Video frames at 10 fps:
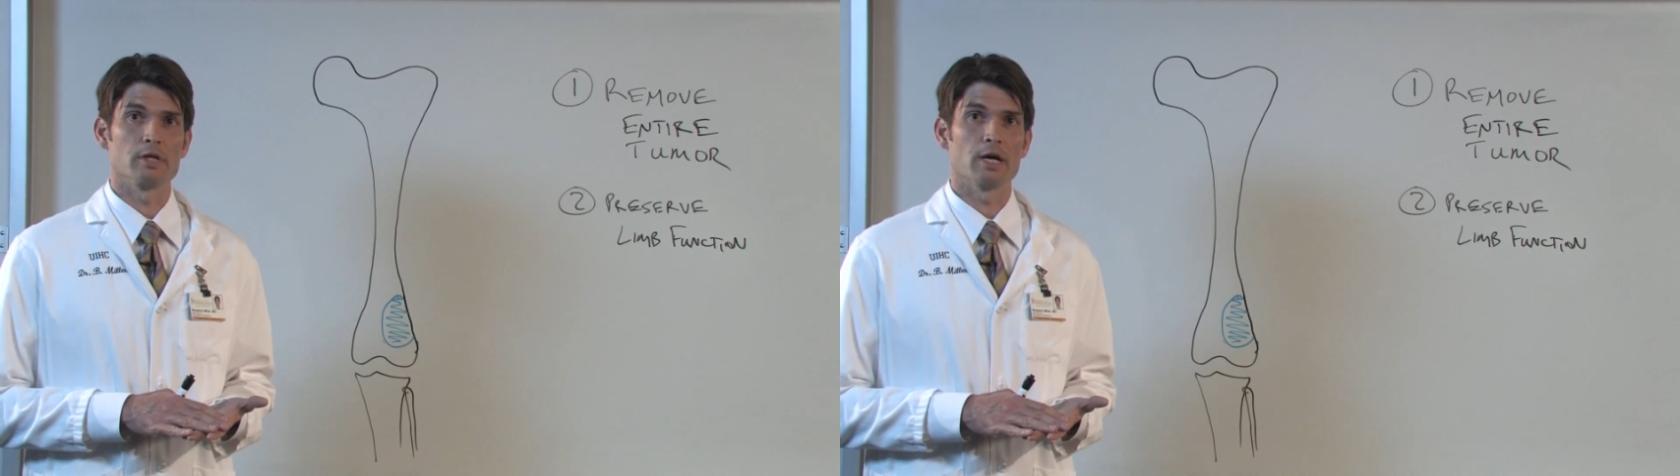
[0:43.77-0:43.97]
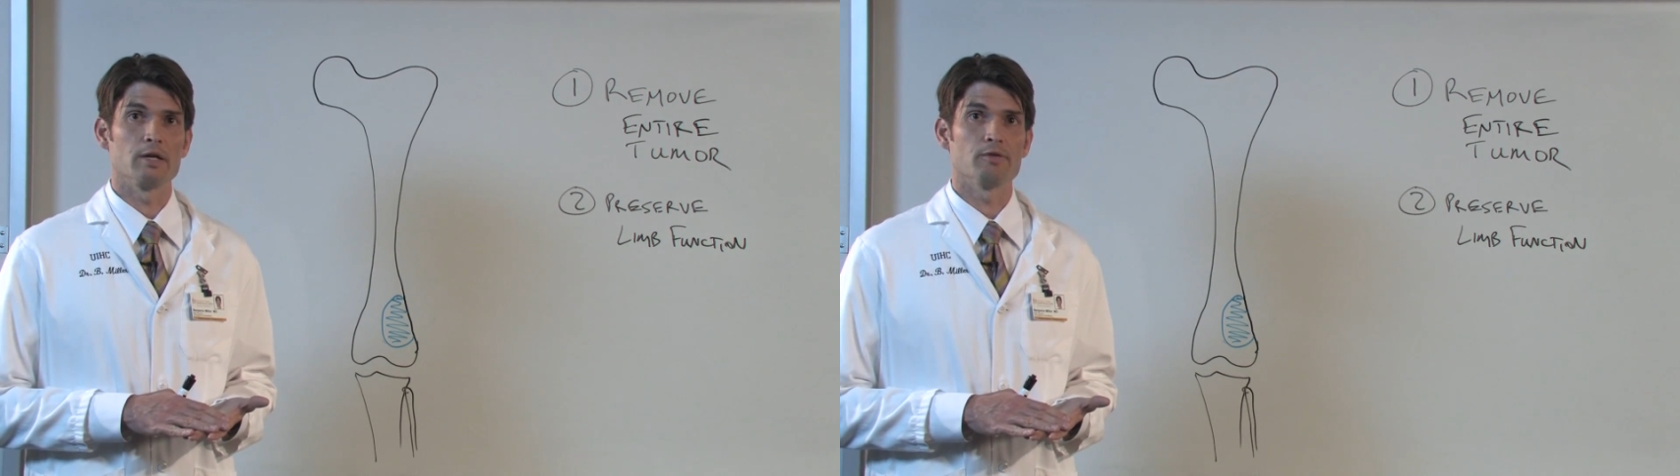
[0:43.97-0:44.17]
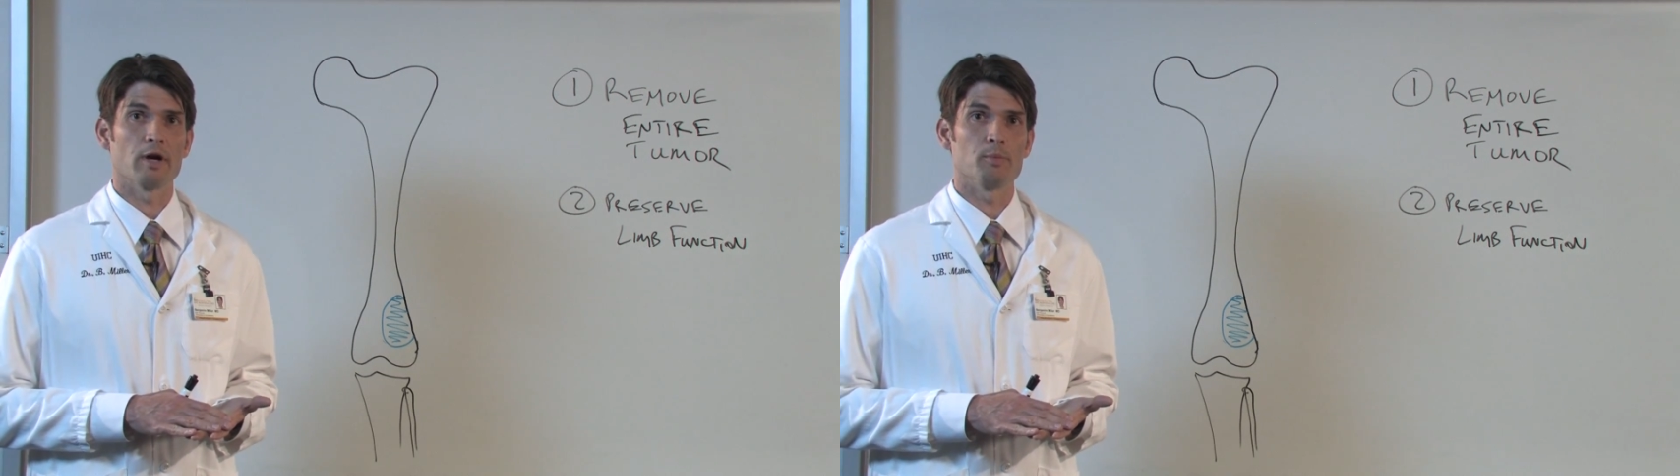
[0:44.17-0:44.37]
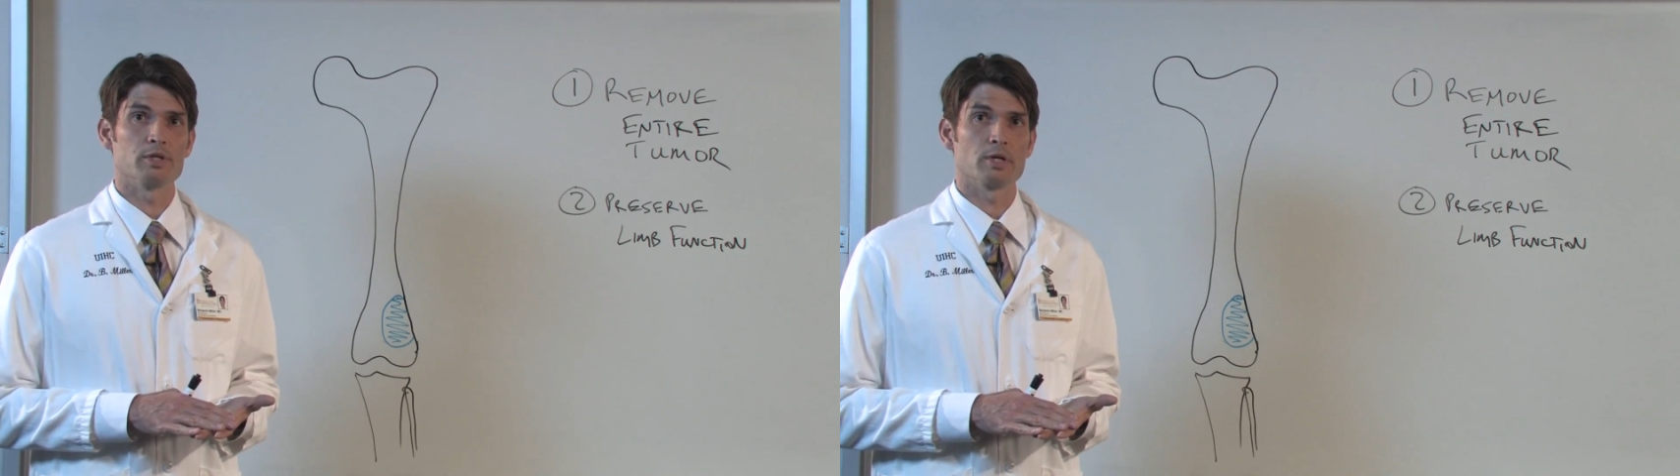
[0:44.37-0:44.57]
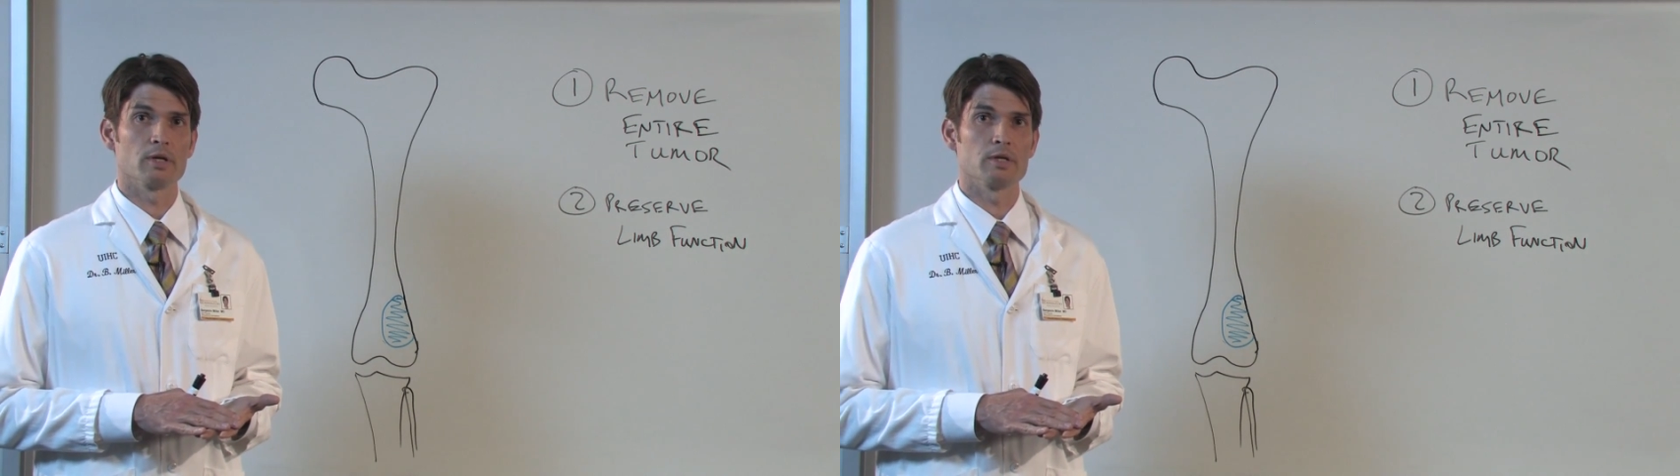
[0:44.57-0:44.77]

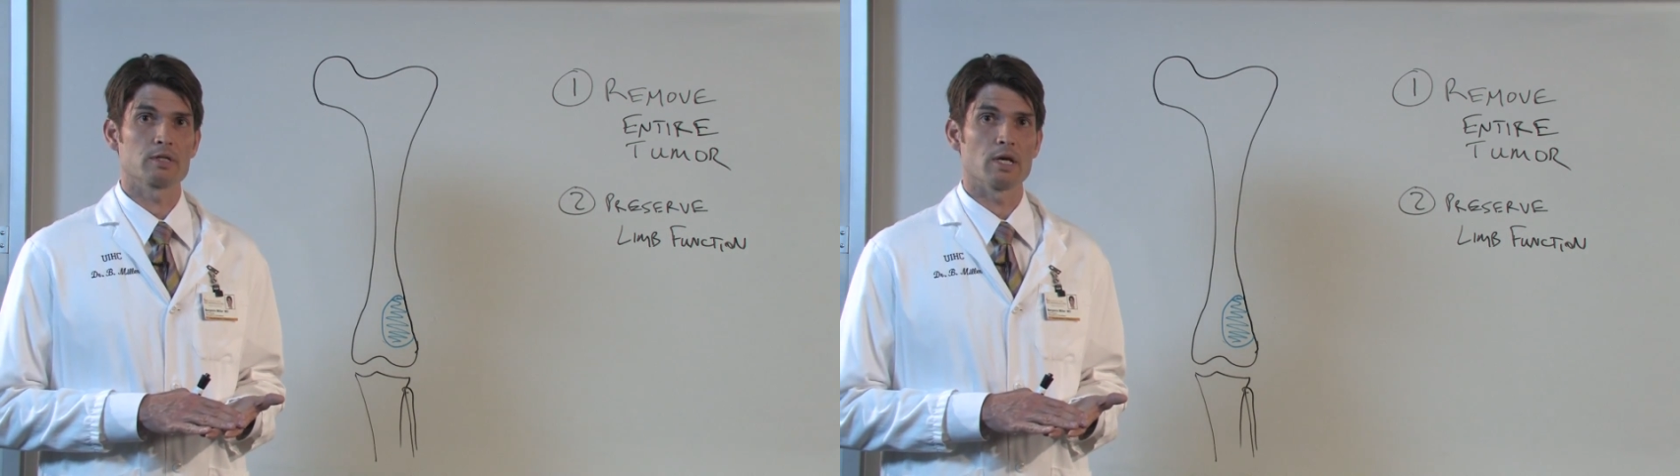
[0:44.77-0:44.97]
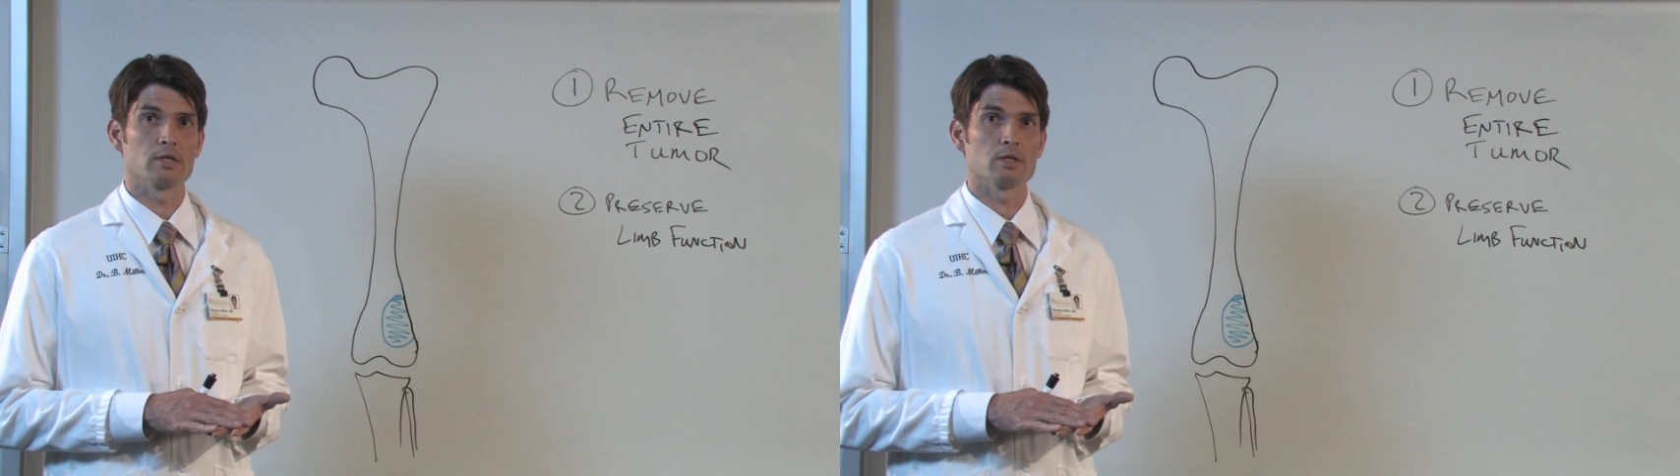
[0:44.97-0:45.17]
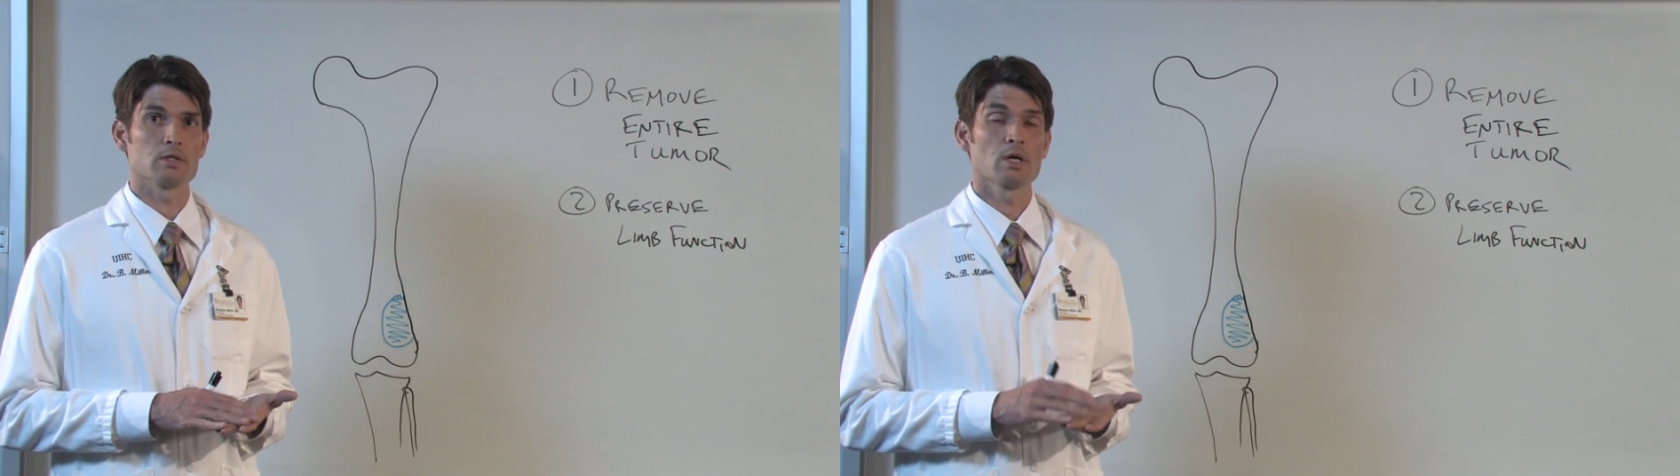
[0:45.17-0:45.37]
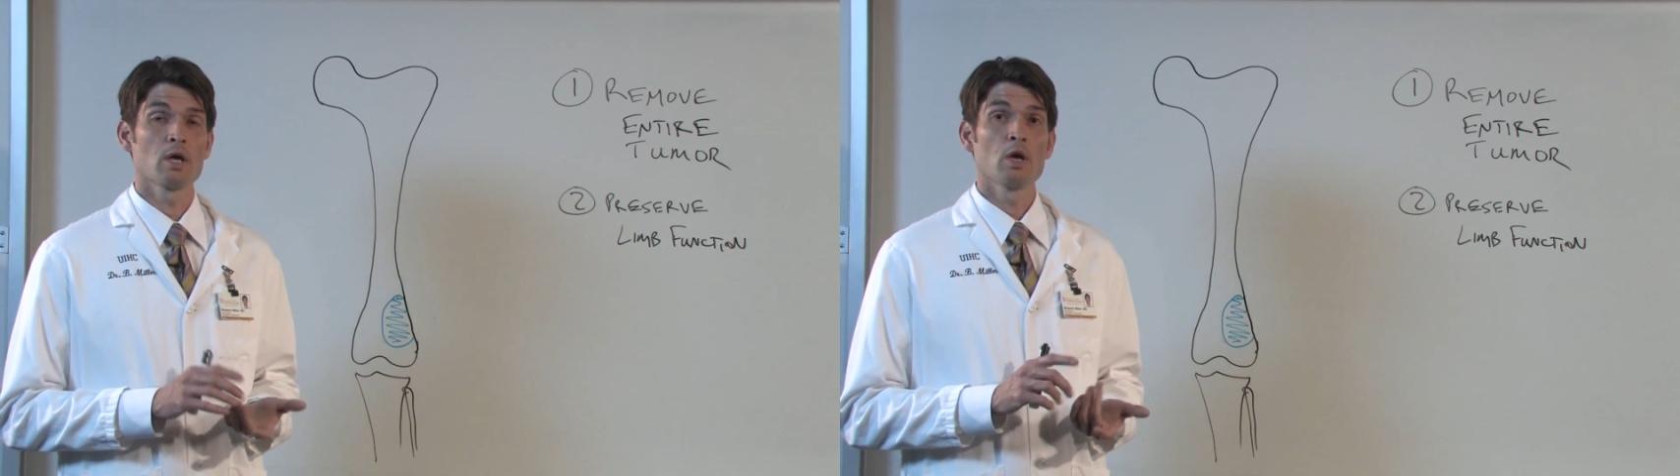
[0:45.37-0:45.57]
95% of these cases?